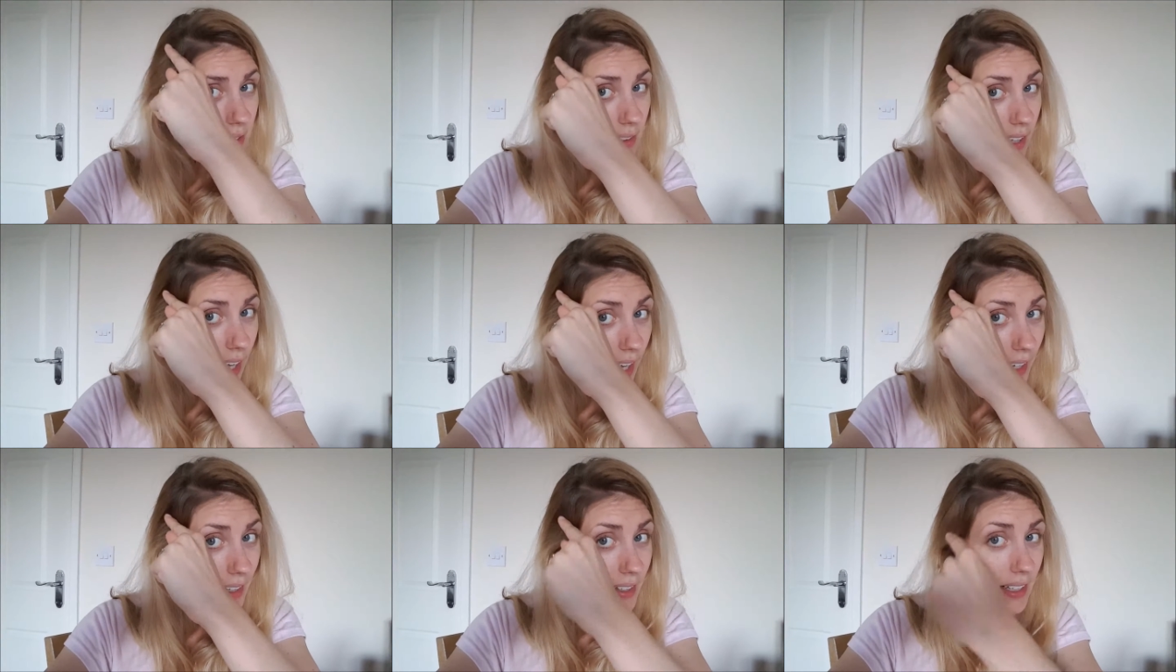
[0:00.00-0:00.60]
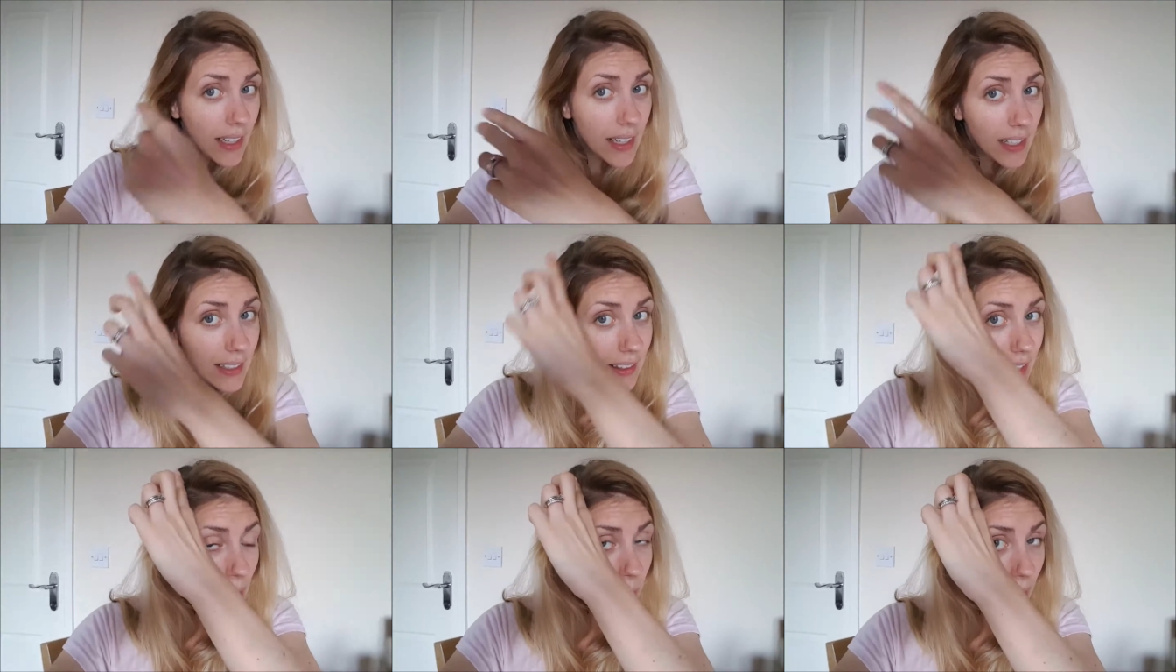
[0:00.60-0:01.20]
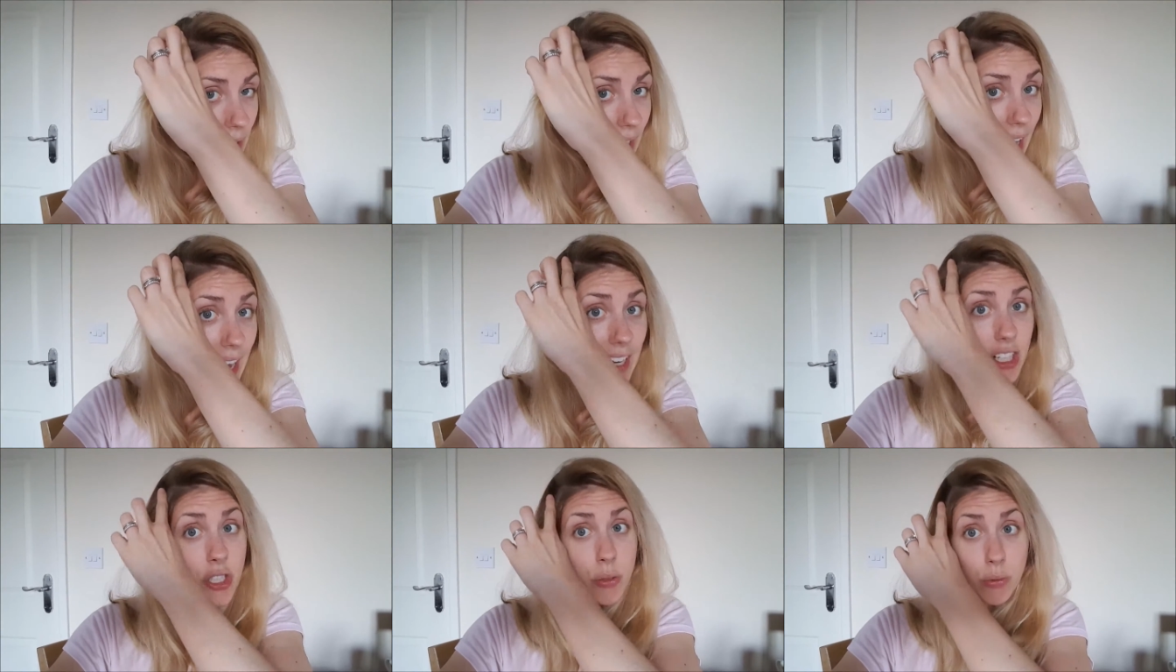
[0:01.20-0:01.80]
line, let my
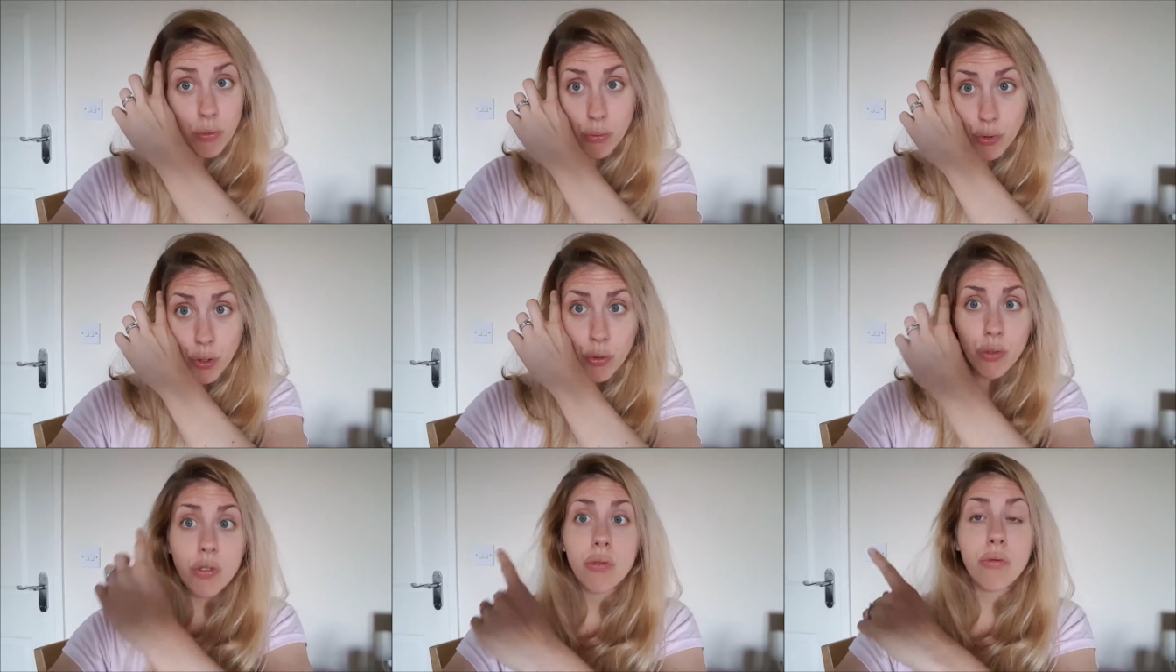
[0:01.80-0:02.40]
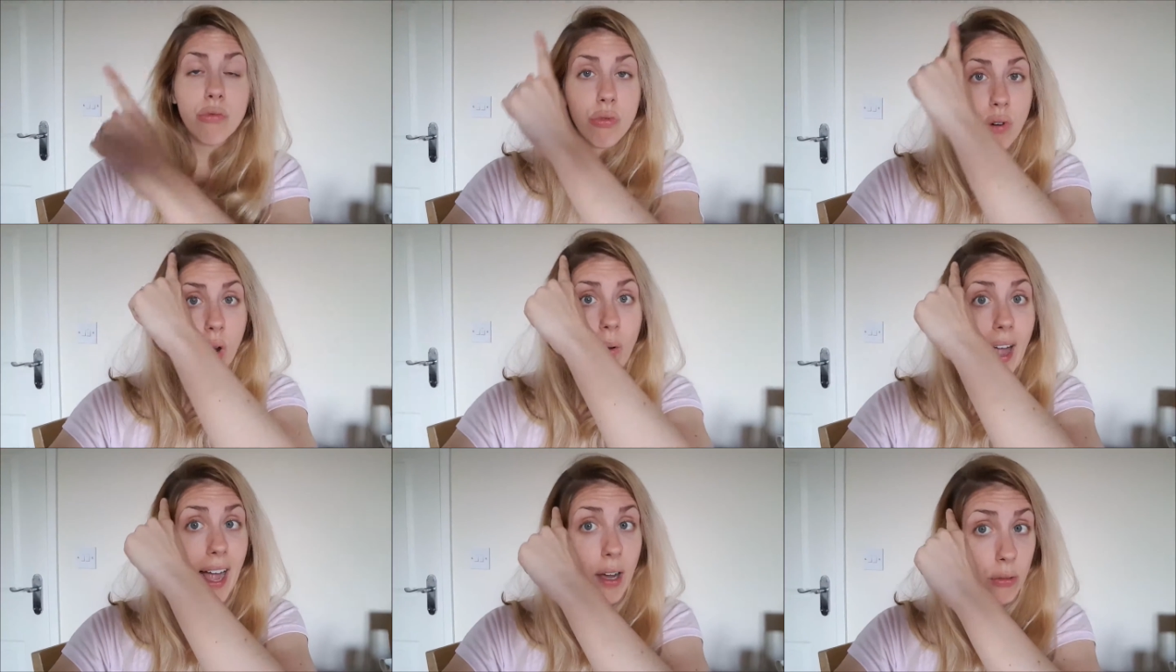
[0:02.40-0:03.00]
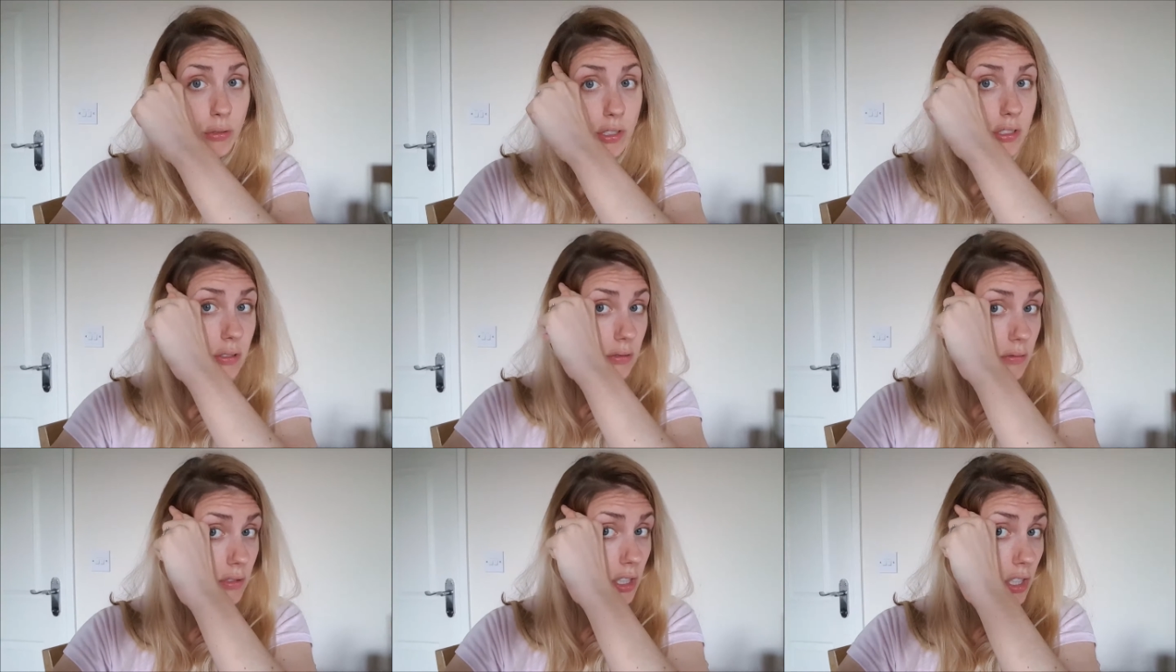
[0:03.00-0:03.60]
actual root grow out,
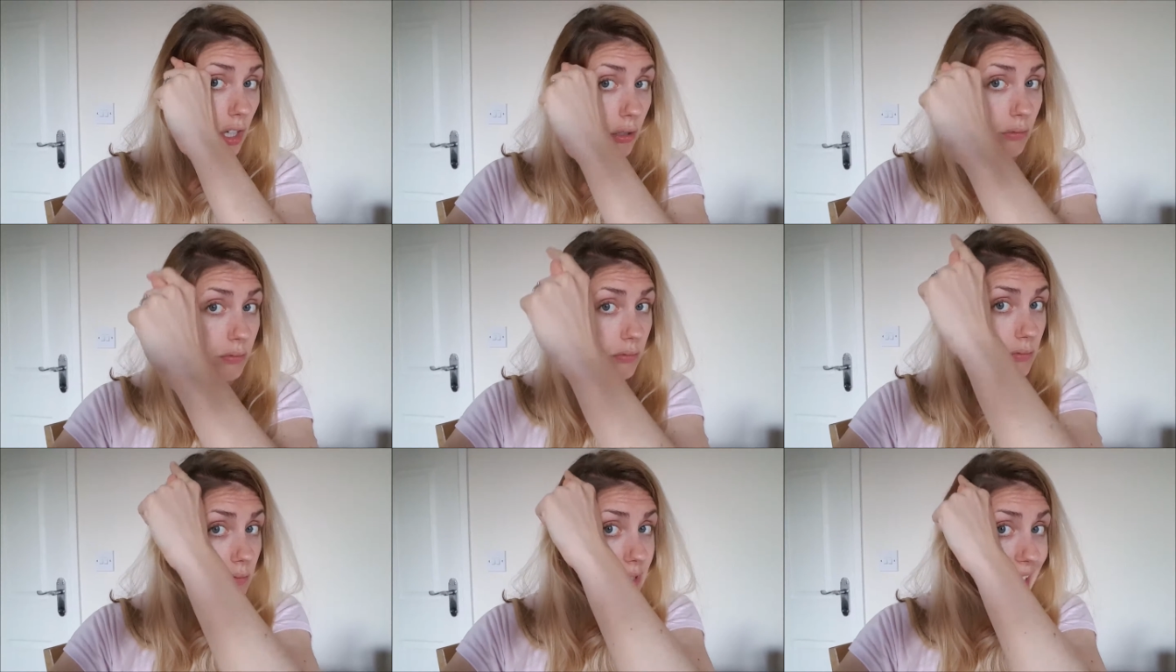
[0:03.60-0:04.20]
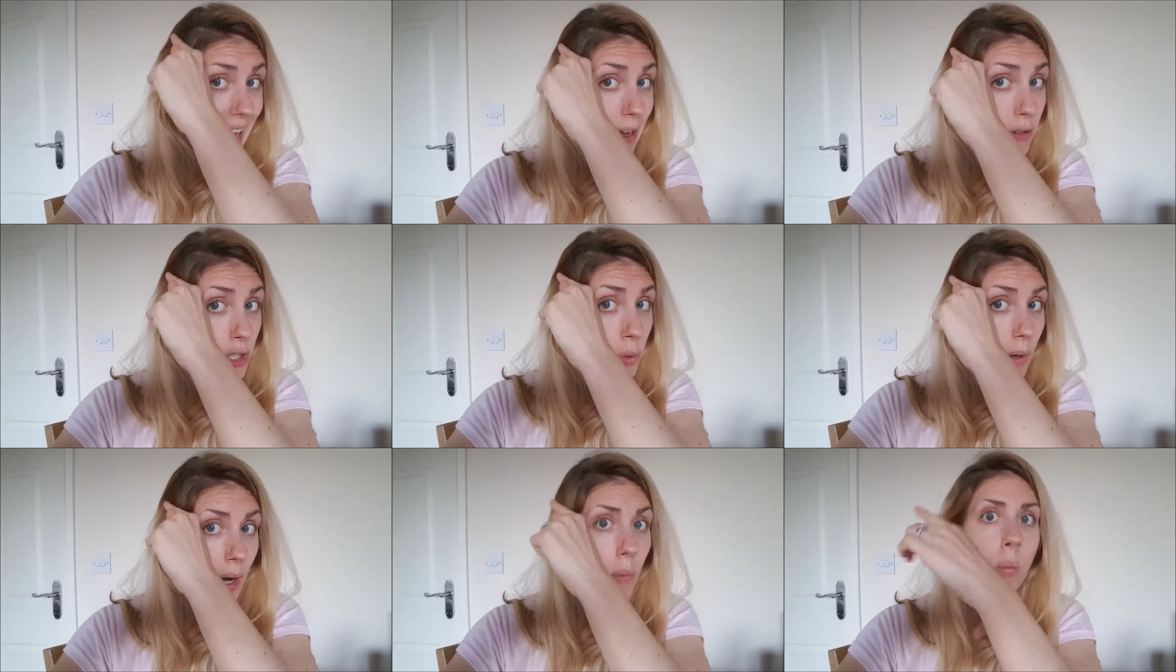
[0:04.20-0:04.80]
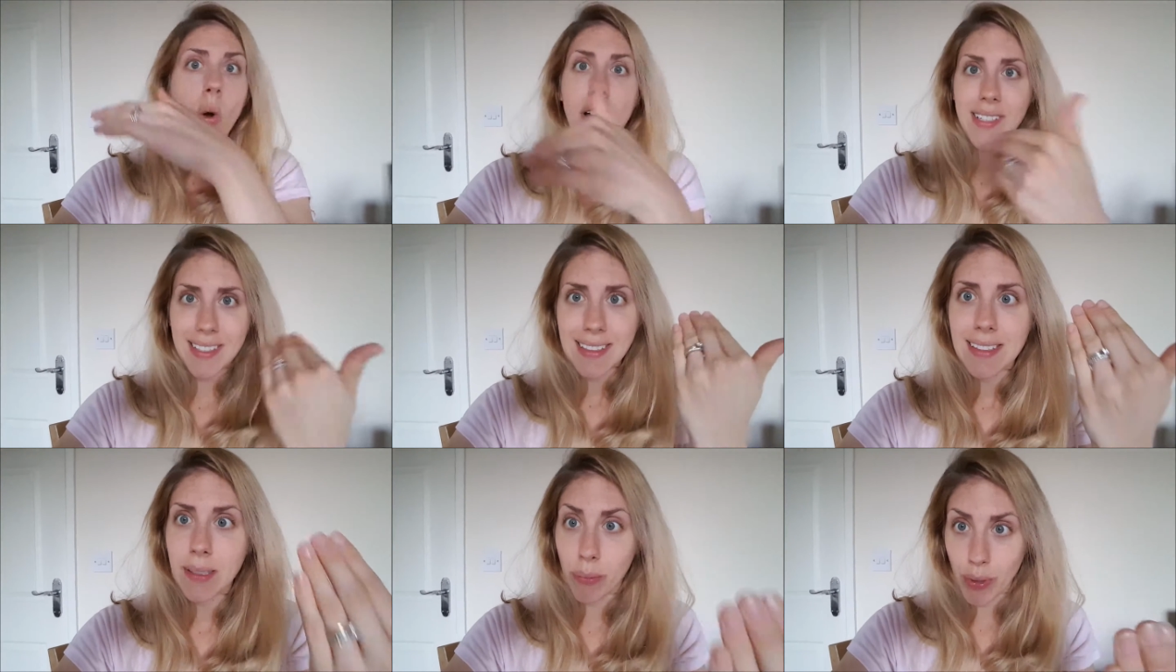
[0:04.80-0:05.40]
you know, down to where I want
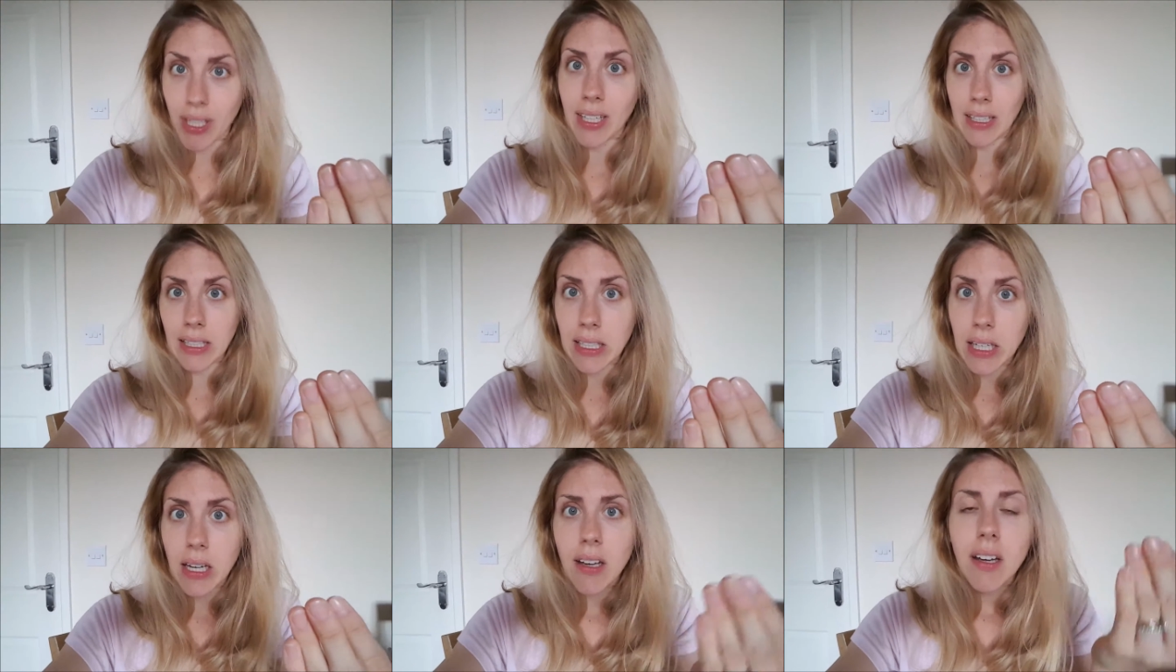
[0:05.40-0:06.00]
it to be.